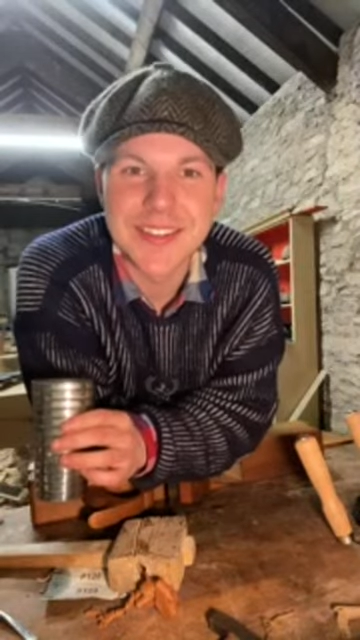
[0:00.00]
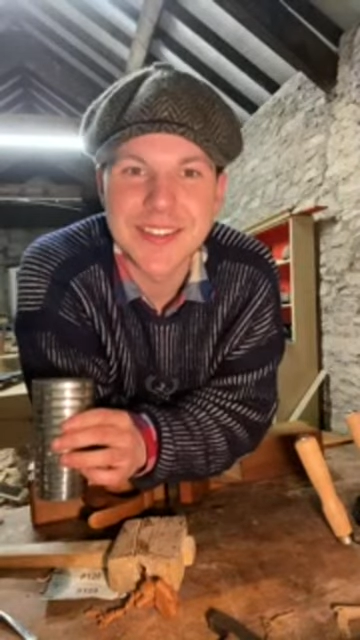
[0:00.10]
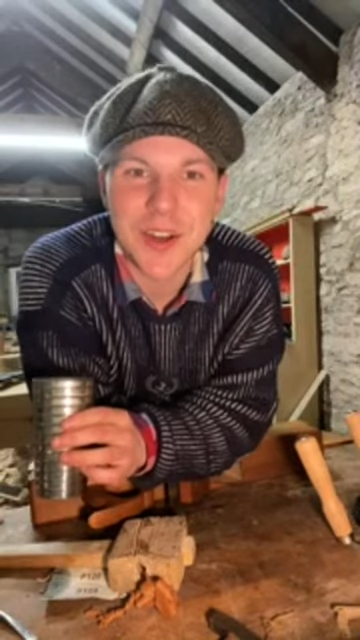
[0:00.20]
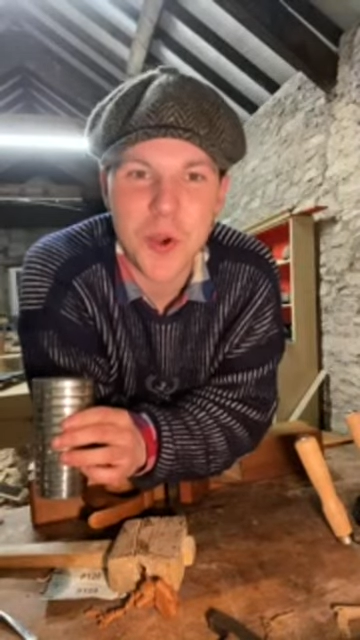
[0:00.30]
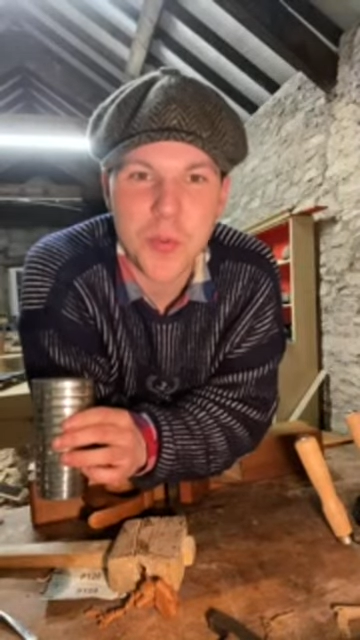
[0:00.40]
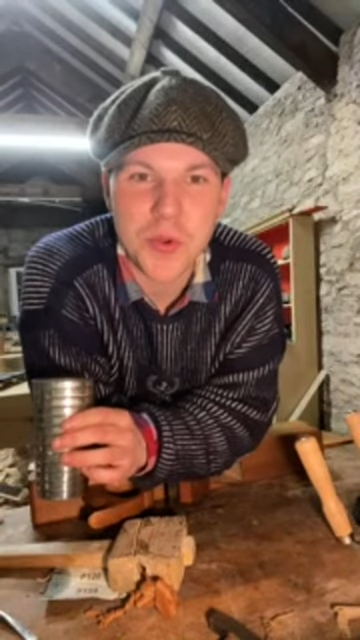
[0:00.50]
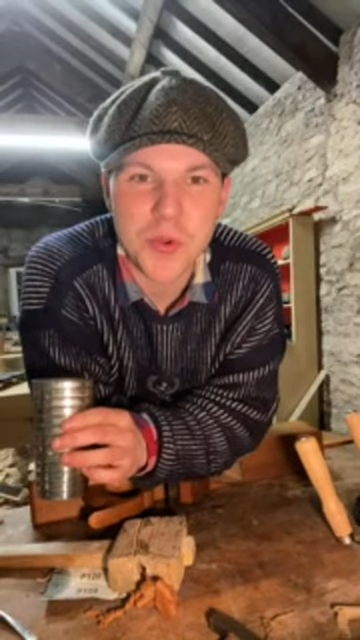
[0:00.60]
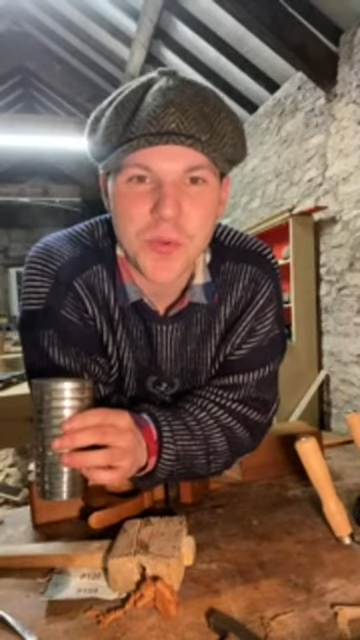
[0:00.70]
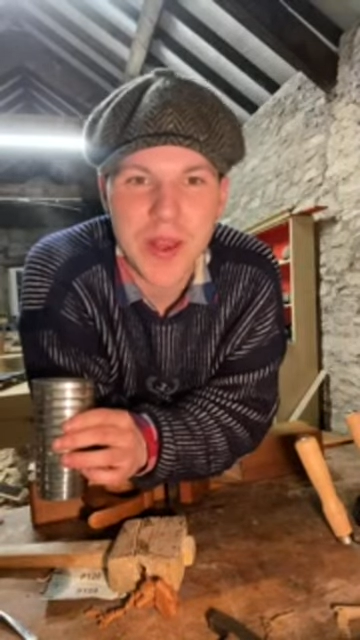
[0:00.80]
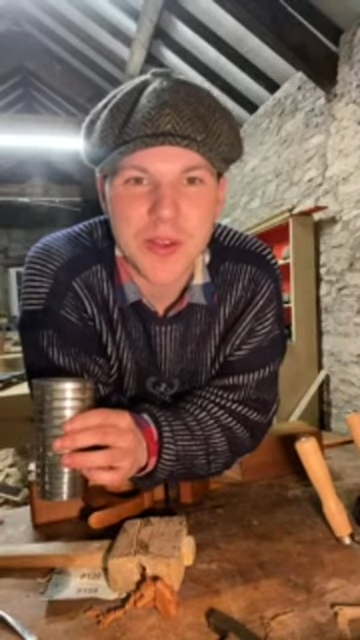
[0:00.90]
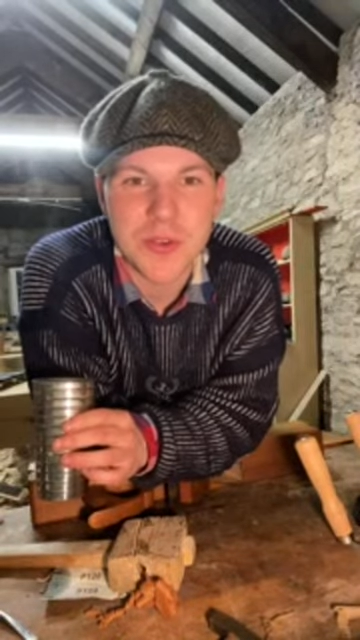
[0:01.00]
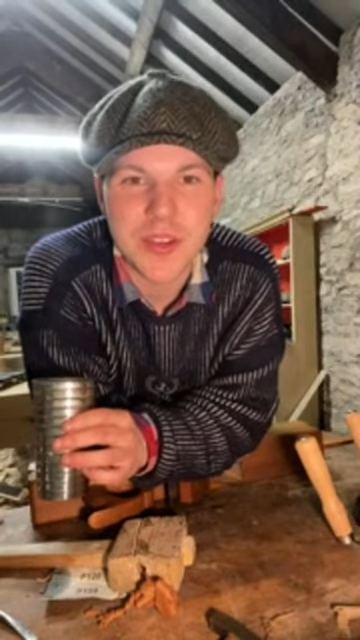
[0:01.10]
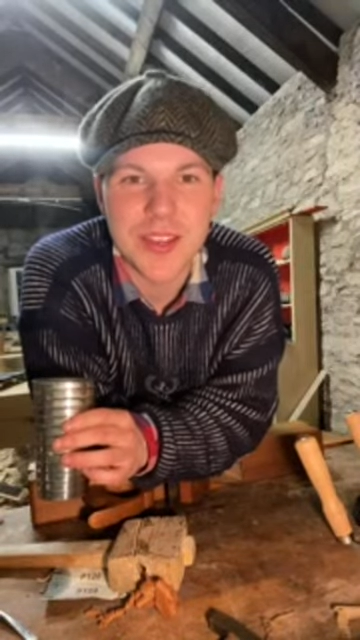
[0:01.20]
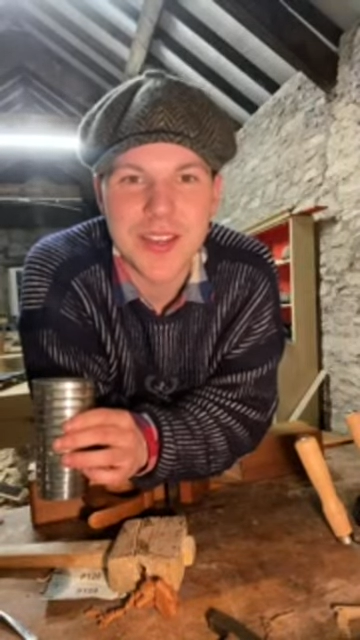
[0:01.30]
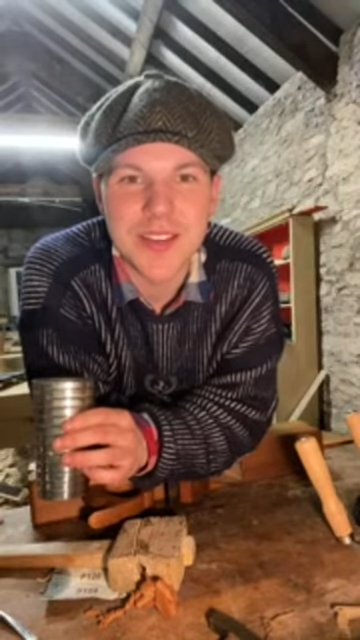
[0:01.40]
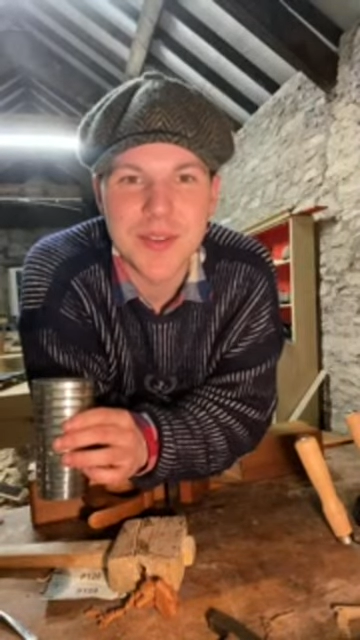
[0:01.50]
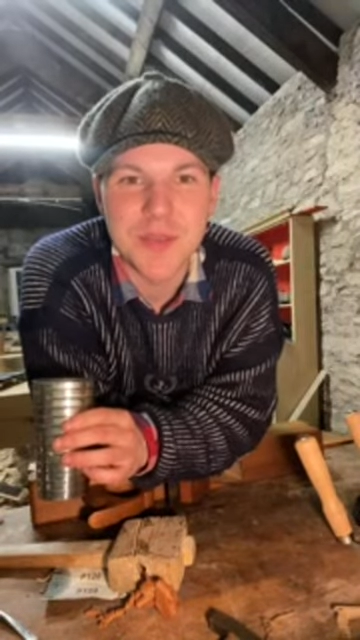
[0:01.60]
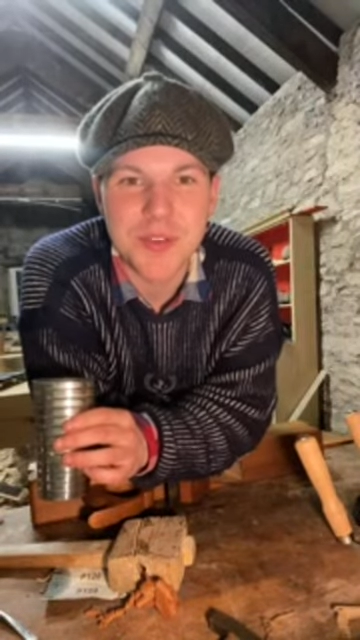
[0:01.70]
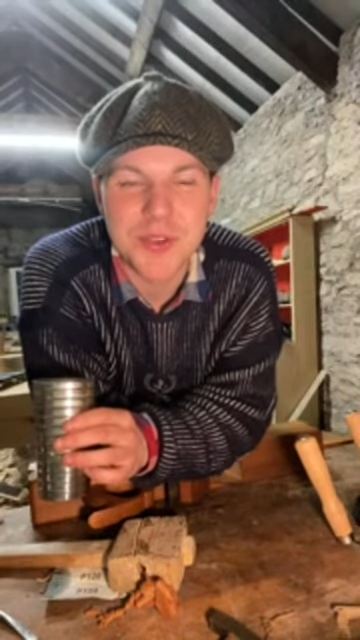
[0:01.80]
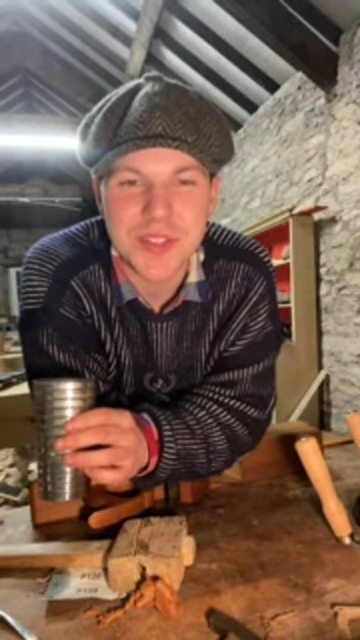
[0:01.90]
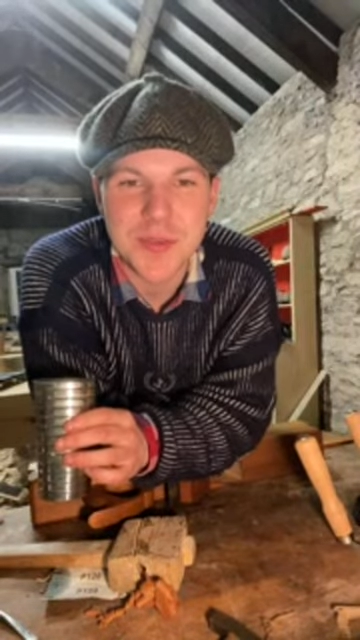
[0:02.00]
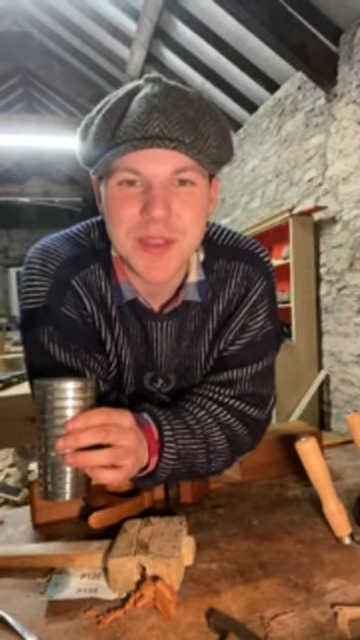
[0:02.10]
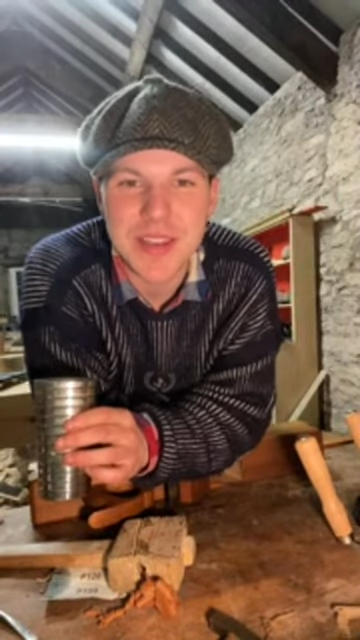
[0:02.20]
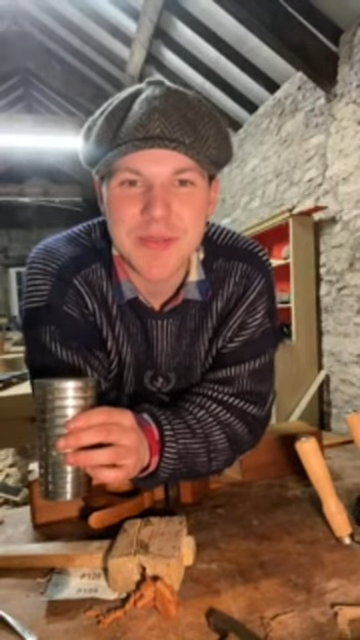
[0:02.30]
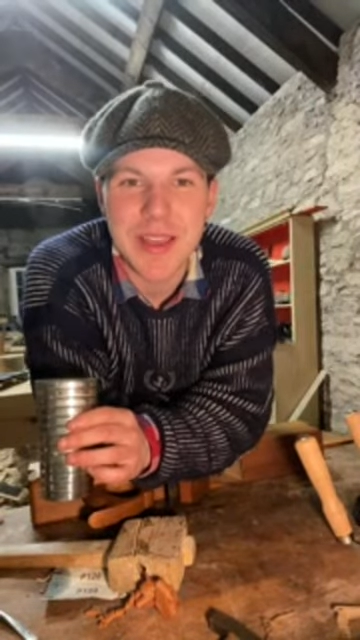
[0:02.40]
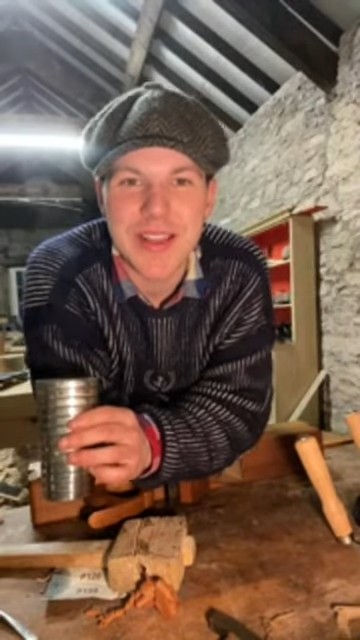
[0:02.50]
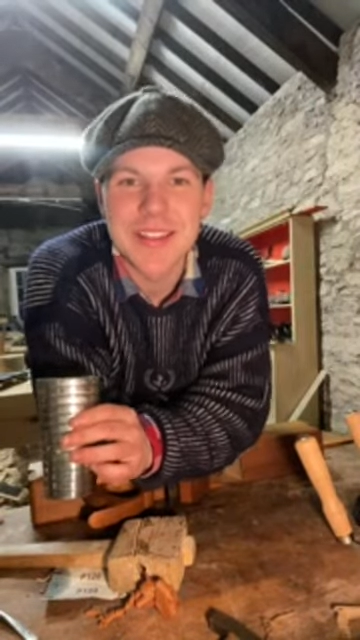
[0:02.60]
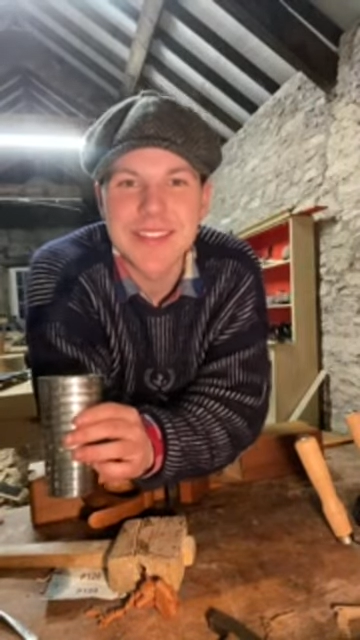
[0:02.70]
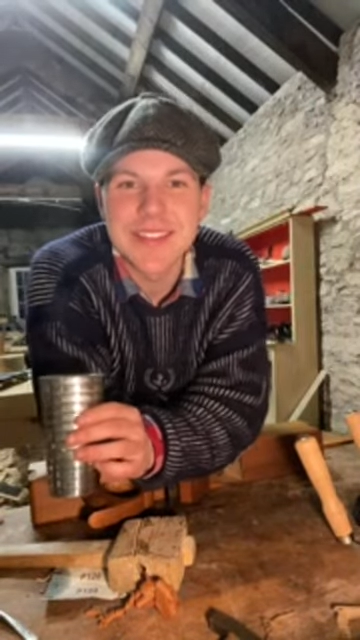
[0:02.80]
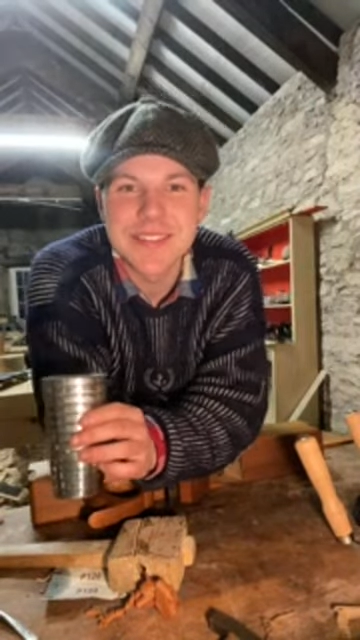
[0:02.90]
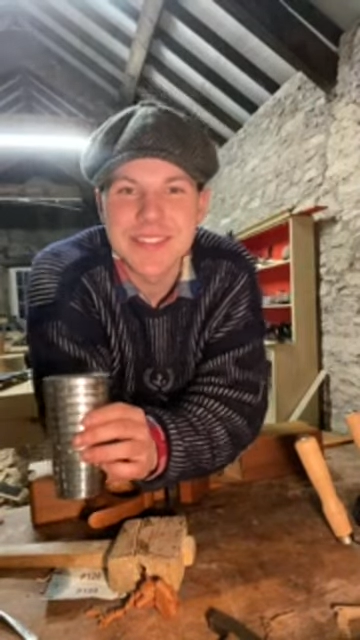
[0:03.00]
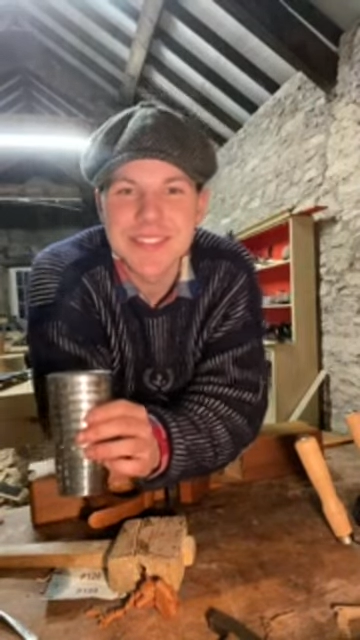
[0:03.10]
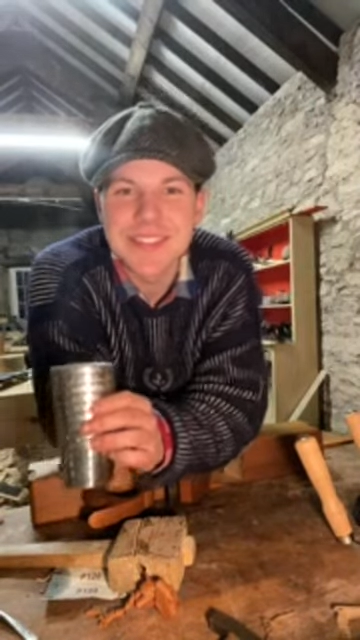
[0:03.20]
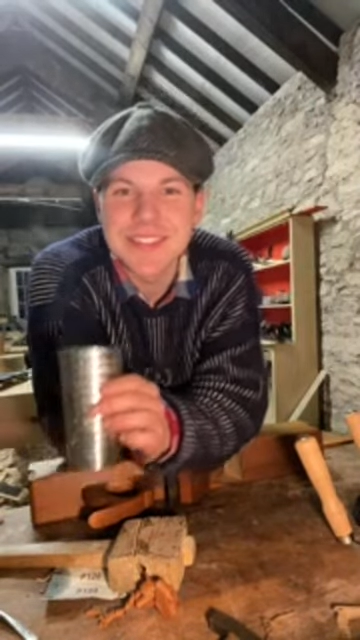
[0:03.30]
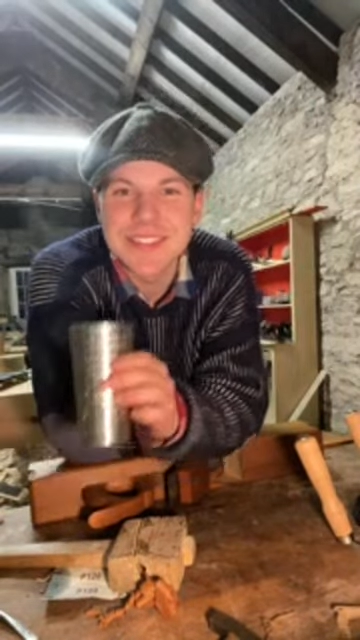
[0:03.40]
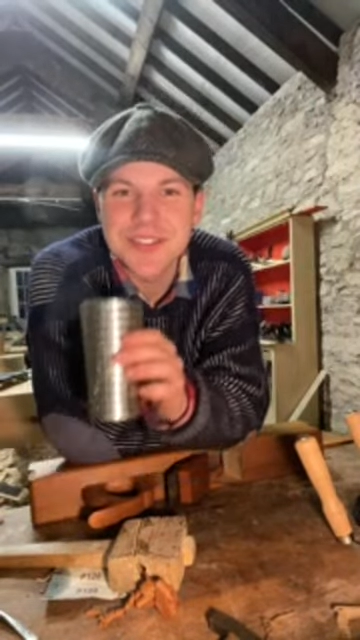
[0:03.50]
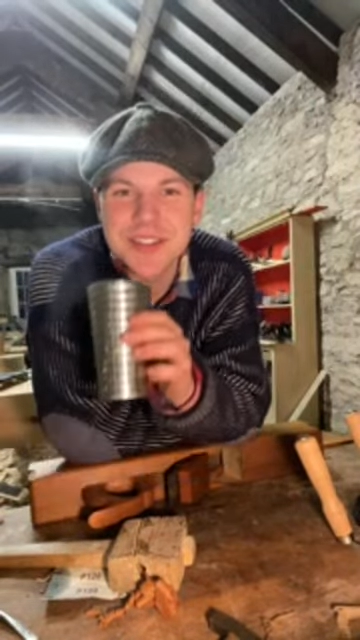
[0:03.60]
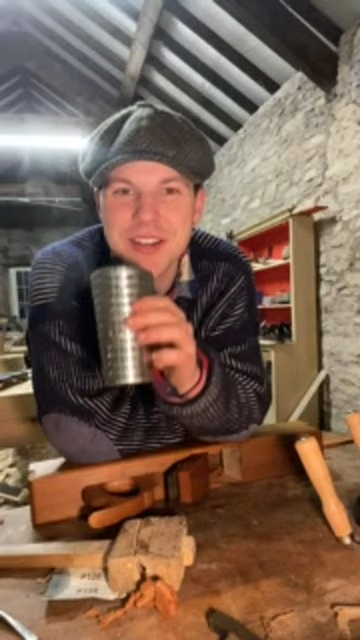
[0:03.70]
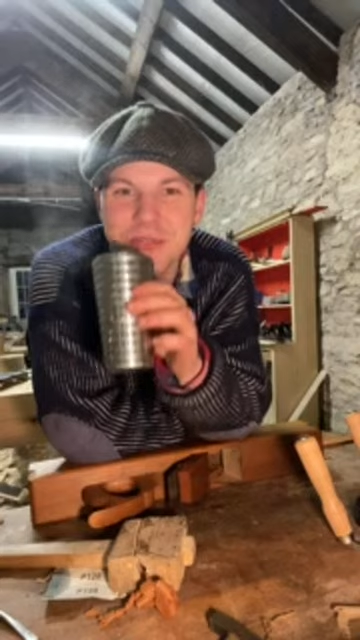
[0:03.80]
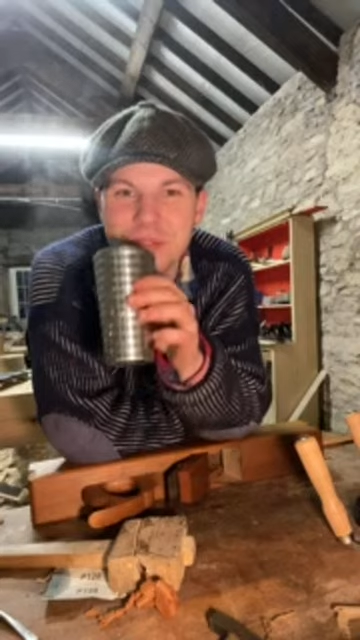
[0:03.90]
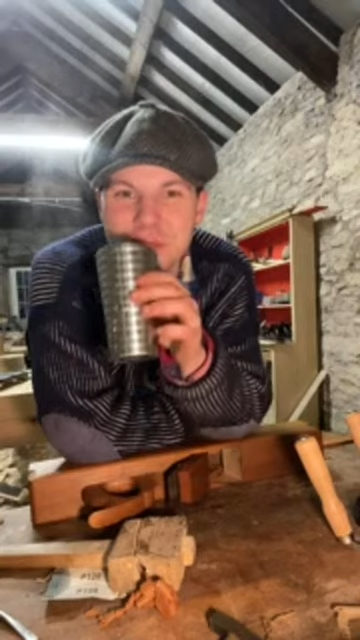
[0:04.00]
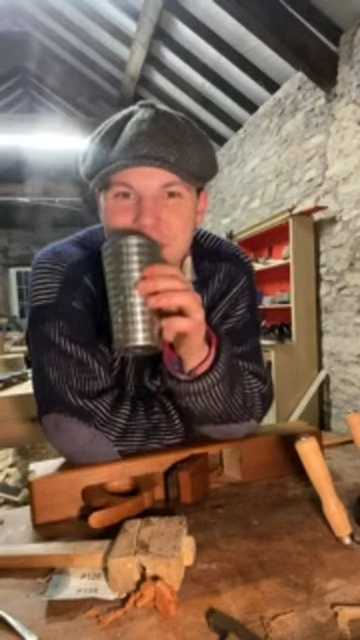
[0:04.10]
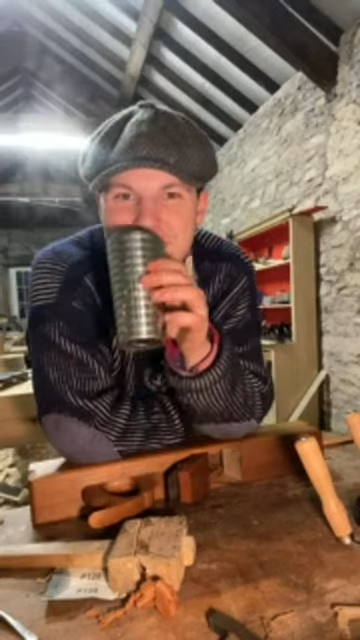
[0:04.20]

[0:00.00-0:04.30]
Well, I hope you're doing well, Luke. But do send me an email. Good to hear from you.